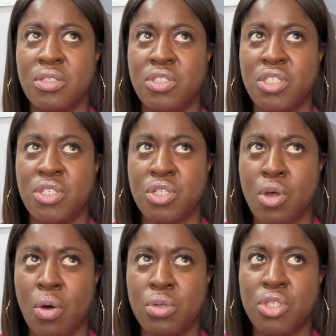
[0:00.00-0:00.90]
Jesus
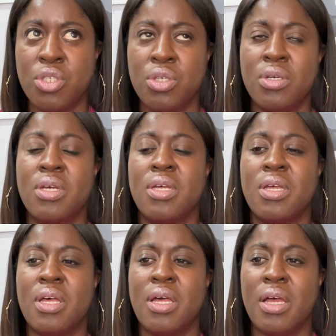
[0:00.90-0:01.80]
Culture,
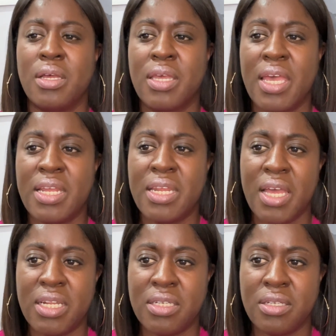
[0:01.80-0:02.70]
Katie
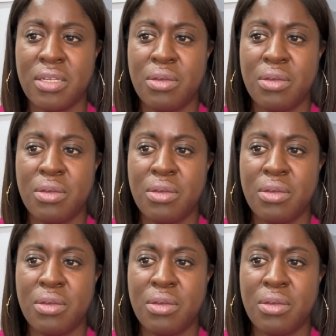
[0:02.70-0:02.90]
and